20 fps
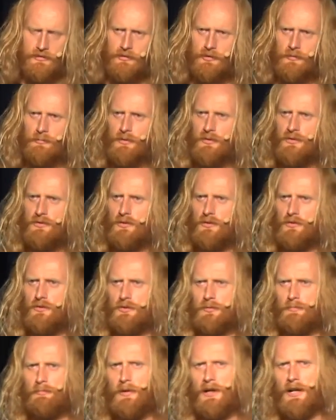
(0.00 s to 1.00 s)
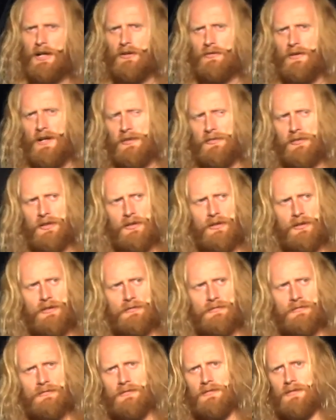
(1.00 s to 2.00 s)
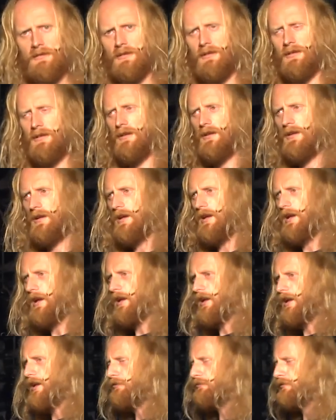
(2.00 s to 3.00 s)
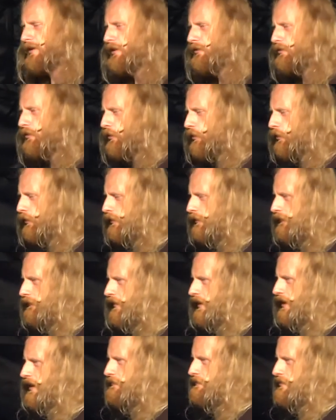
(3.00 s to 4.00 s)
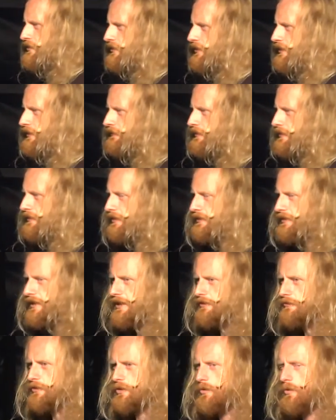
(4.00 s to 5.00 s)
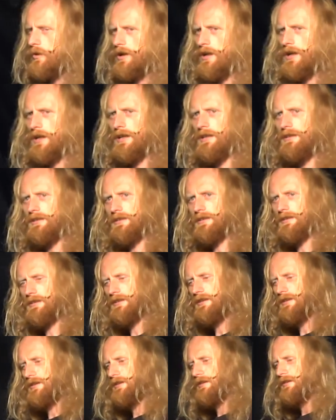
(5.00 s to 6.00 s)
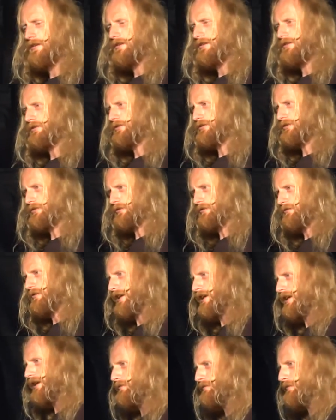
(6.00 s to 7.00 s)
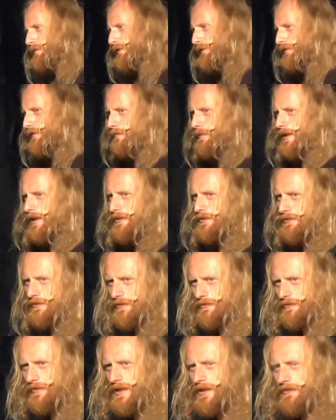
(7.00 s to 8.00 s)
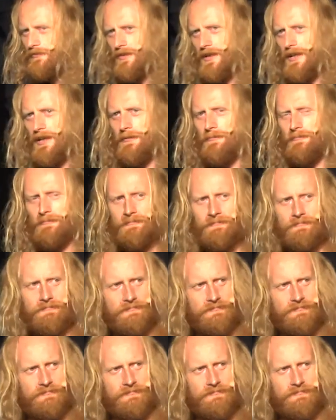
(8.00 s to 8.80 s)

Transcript: to produce bioethanol and run all the farm machinery that they required to farm the remainder of their farm.